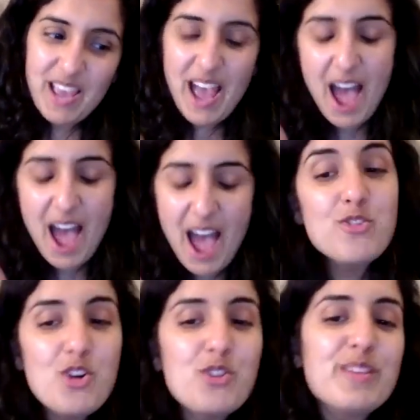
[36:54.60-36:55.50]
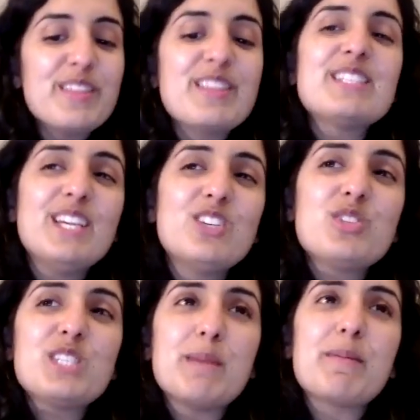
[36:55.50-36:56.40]
don't know, that's
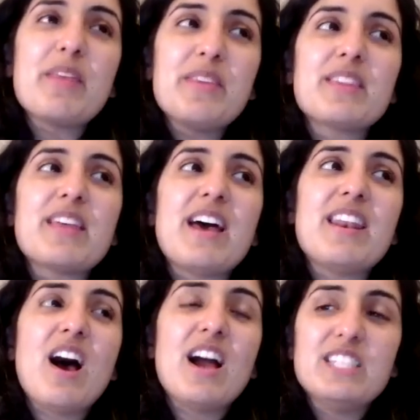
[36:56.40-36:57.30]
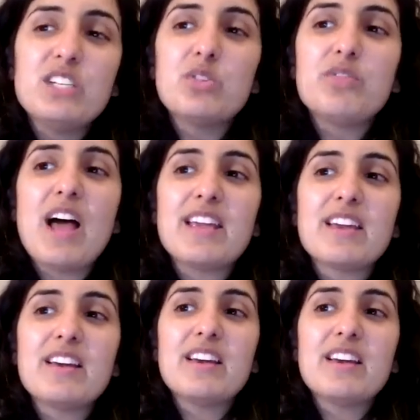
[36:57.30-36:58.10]
interesting, but I think that idea of, like,